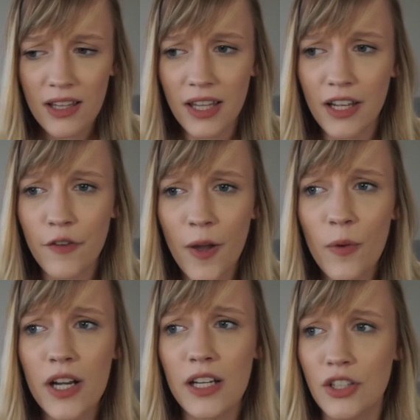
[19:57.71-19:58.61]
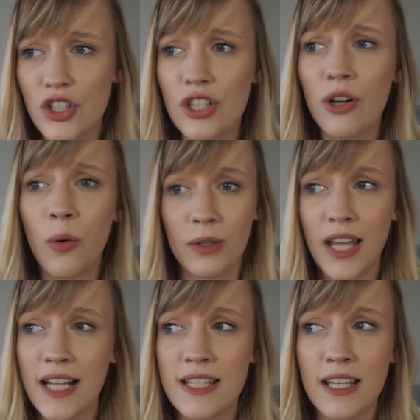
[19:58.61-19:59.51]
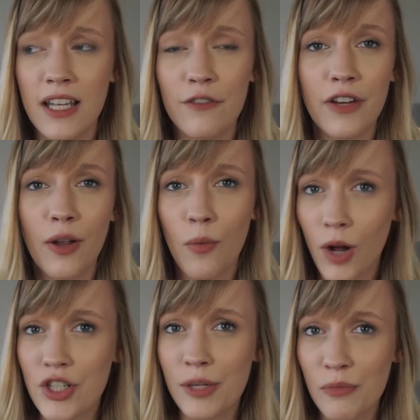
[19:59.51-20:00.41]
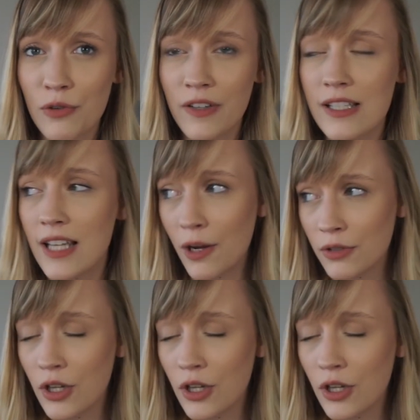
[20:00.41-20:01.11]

Like if I wanted a chill, relaxing evening watching movies, I would